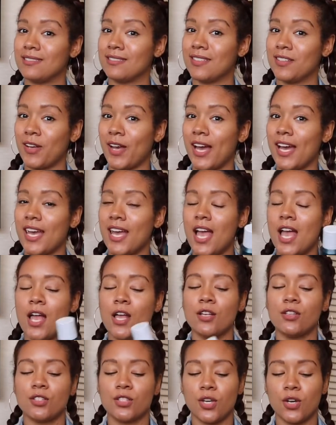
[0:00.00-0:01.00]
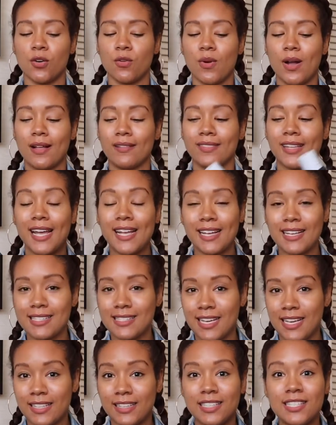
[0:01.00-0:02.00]
Okay, so like I
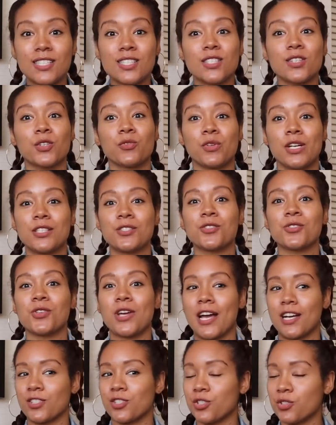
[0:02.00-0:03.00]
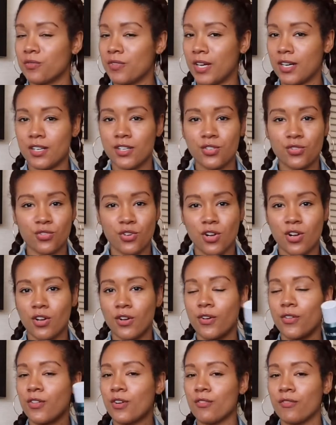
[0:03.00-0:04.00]
said, these razors are actually very
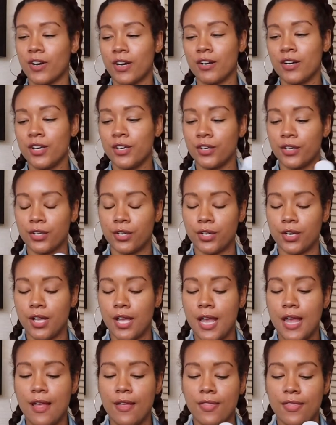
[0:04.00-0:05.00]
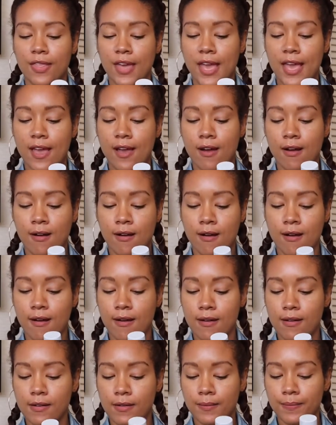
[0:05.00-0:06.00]
strong. They're very good. They
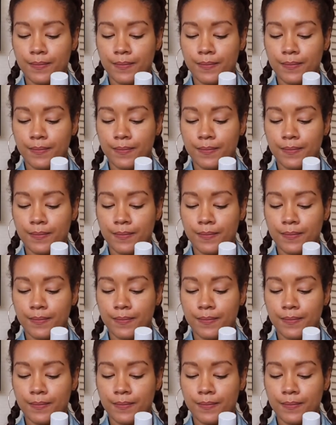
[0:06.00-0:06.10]
are